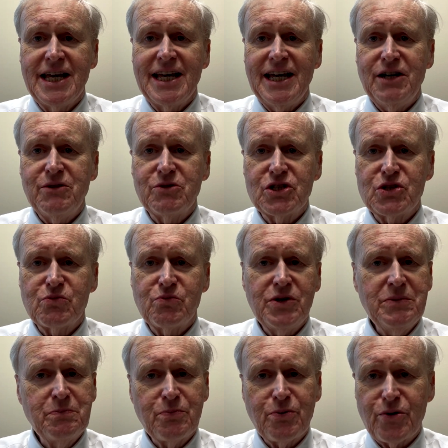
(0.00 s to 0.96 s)
It was we
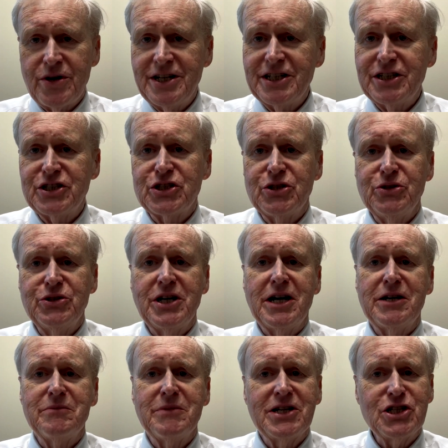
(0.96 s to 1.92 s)
printed too
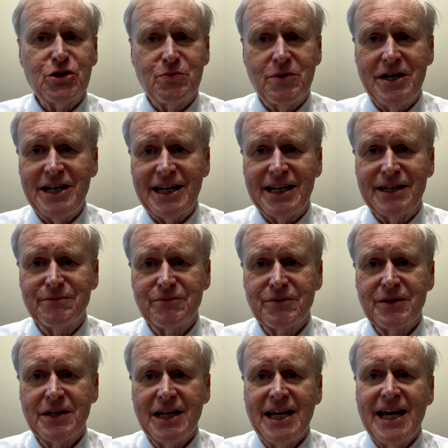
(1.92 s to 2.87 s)
darn much money,
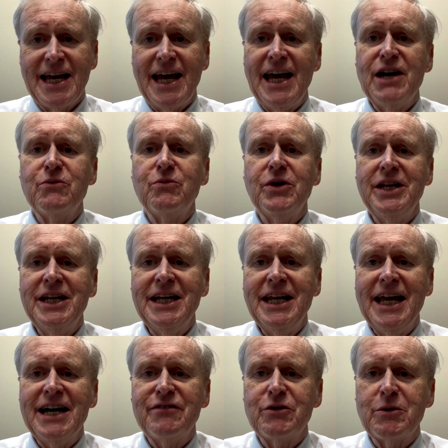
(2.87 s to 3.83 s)
and we didn't
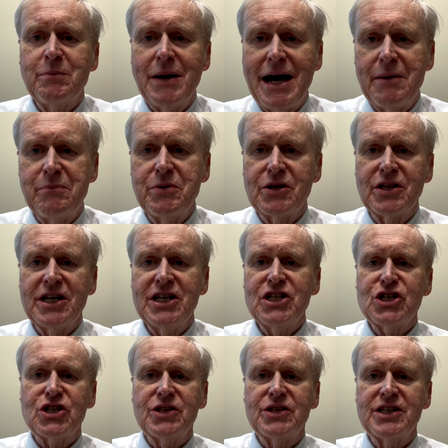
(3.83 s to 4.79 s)
have a
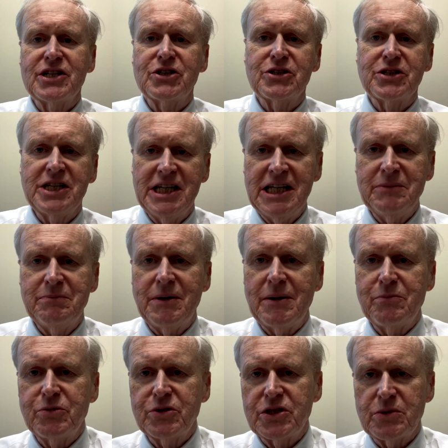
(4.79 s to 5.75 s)
population that could keep
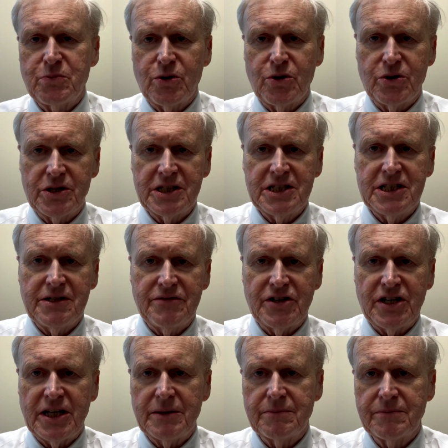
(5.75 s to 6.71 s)
up with the
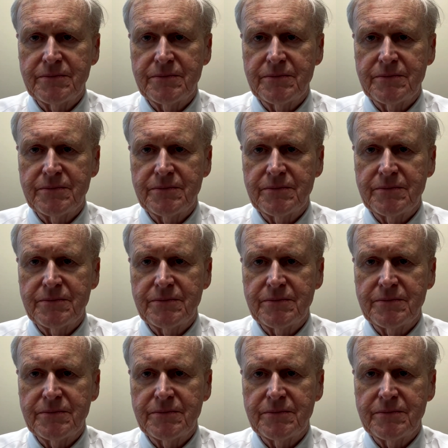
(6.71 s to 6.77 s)
productivity.